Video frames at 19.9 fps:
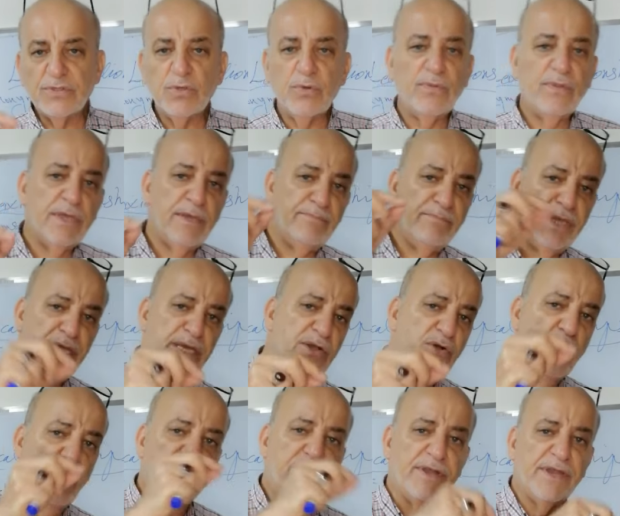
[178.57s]
to the
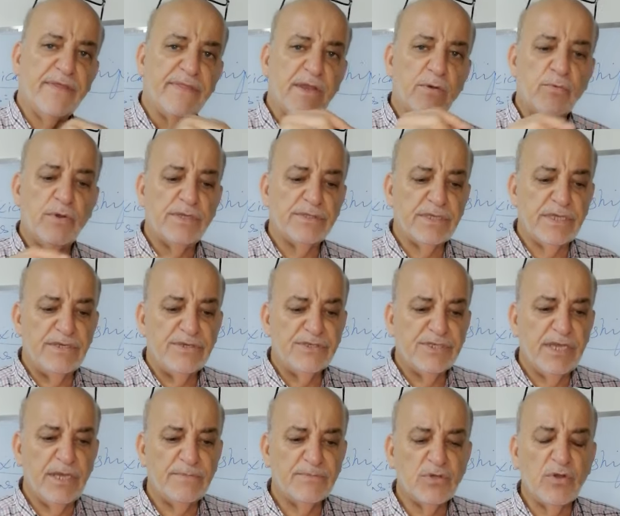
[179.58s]
meaning of another word in
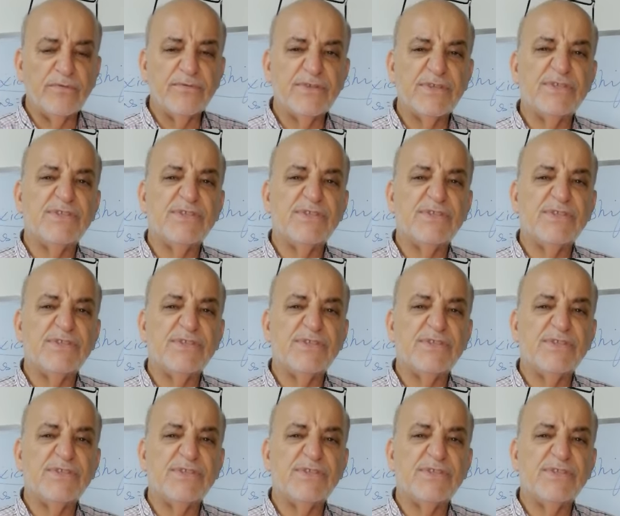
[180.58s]
terms of